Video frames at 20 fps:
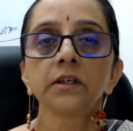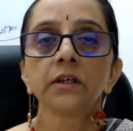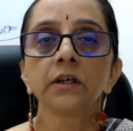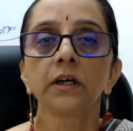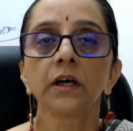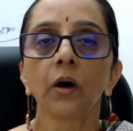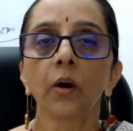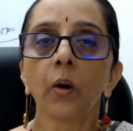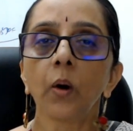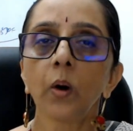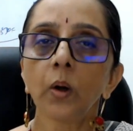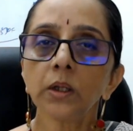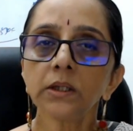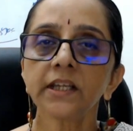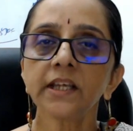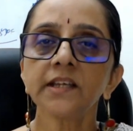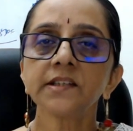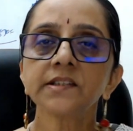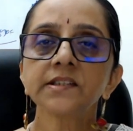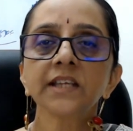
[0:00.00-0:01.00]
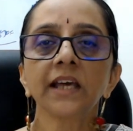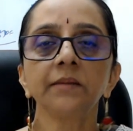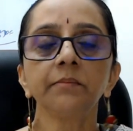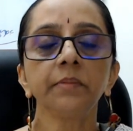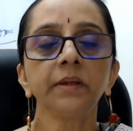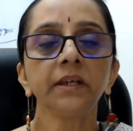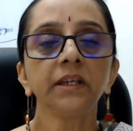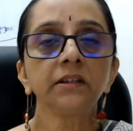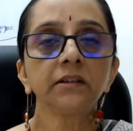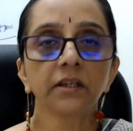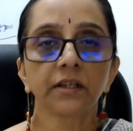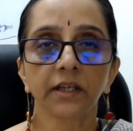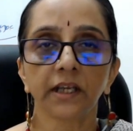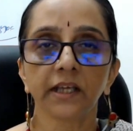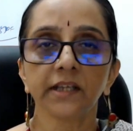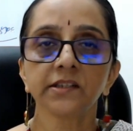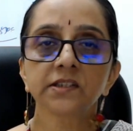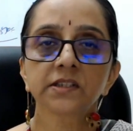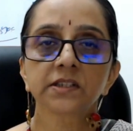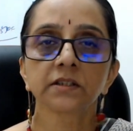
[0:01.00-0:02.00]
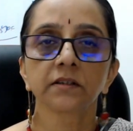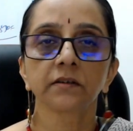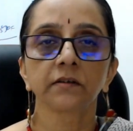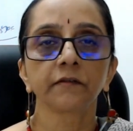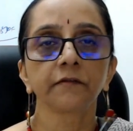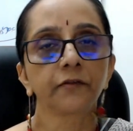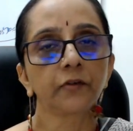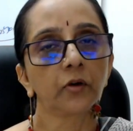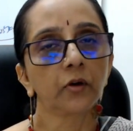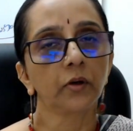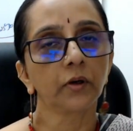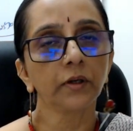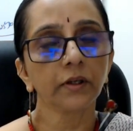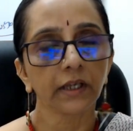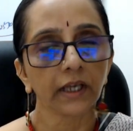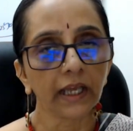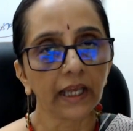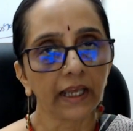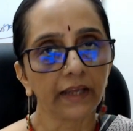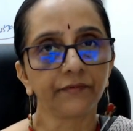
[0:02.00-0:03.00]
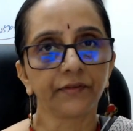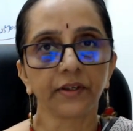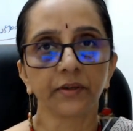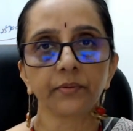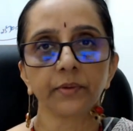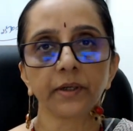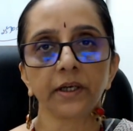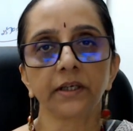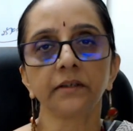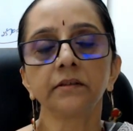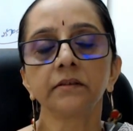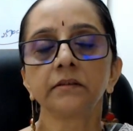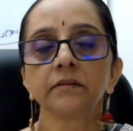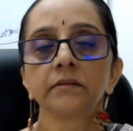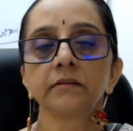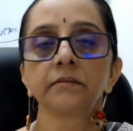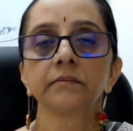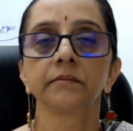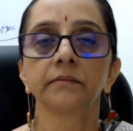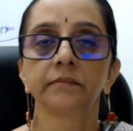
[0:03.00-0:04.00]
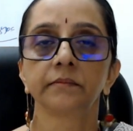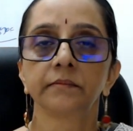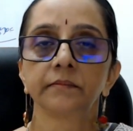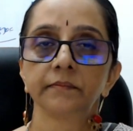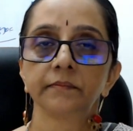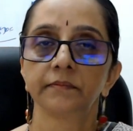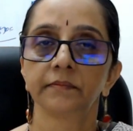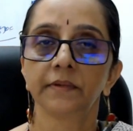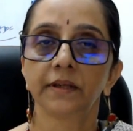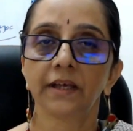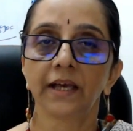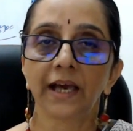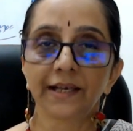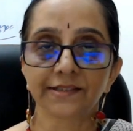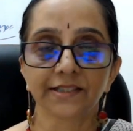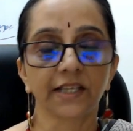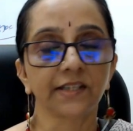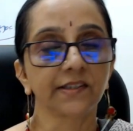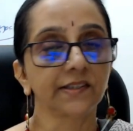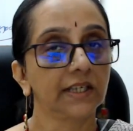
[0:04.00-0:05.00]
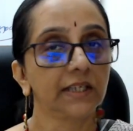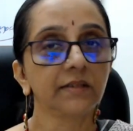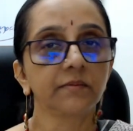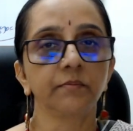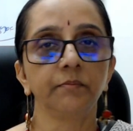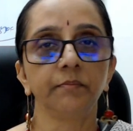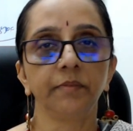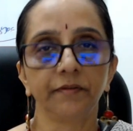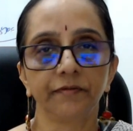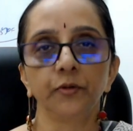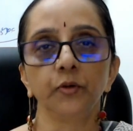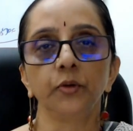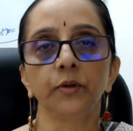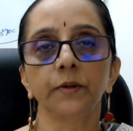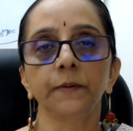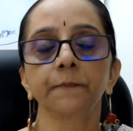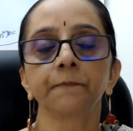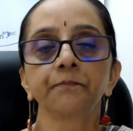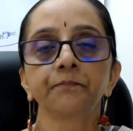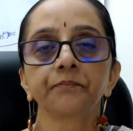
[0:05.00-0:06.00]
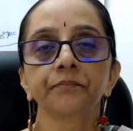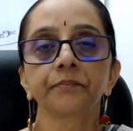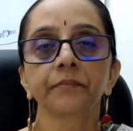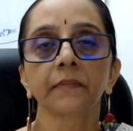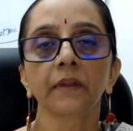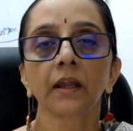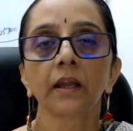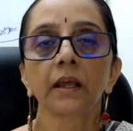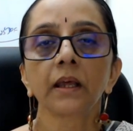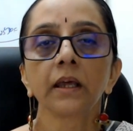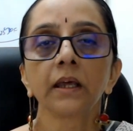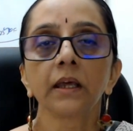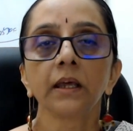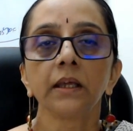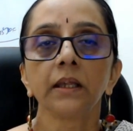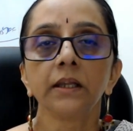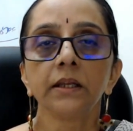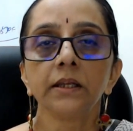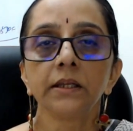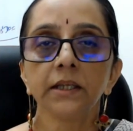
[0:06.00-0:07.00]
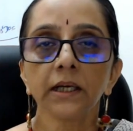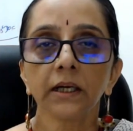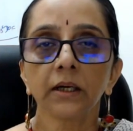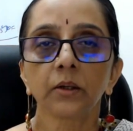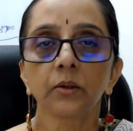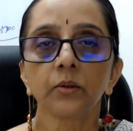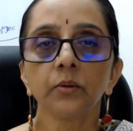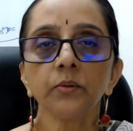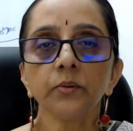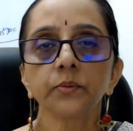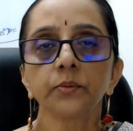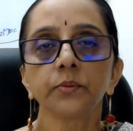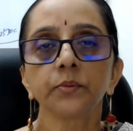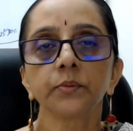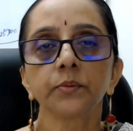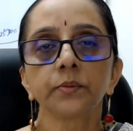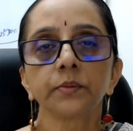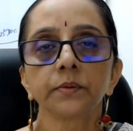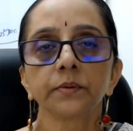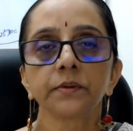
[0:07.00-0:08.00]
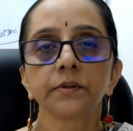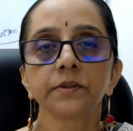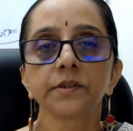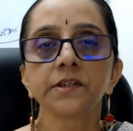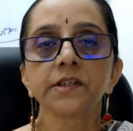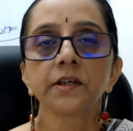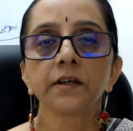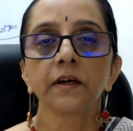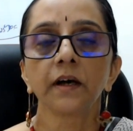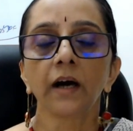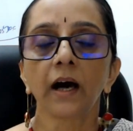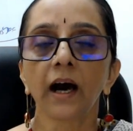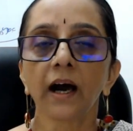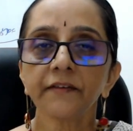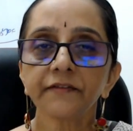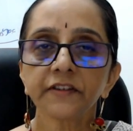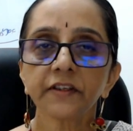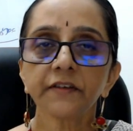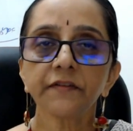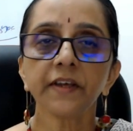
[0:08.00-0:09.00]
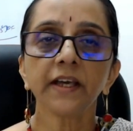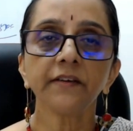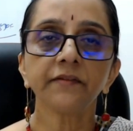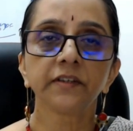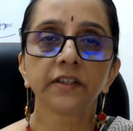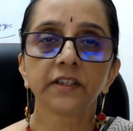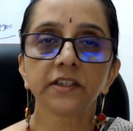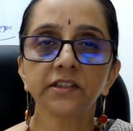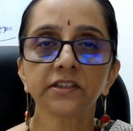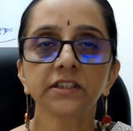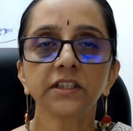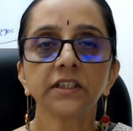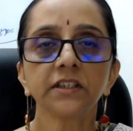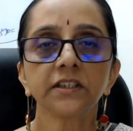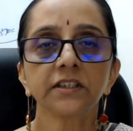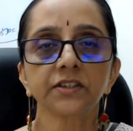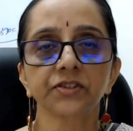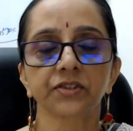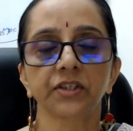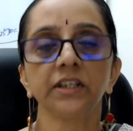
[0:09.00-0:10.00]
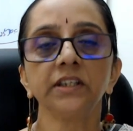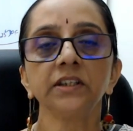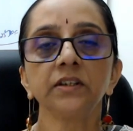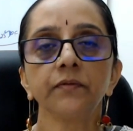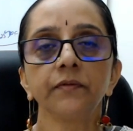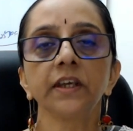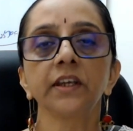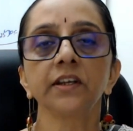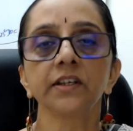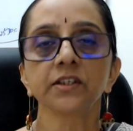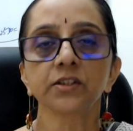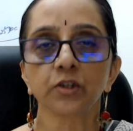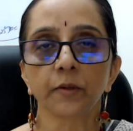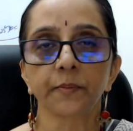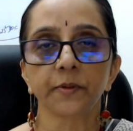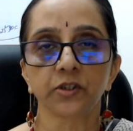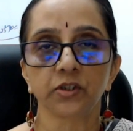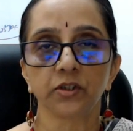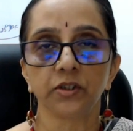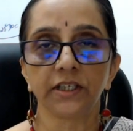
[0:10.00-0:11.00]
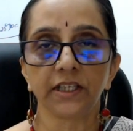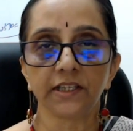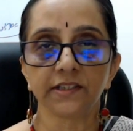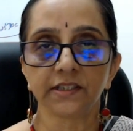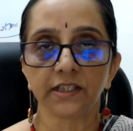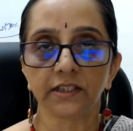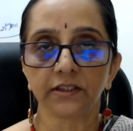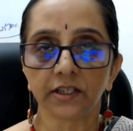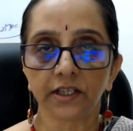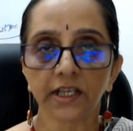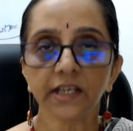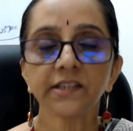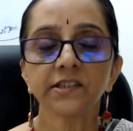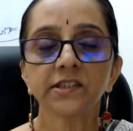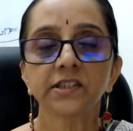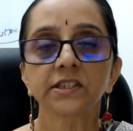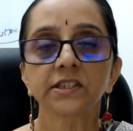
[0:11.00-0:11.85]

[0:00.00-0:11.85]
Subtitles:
All these can be threats for everyone, as I said before. Now, after we have listed the strength, weakness, opportunities, and threats,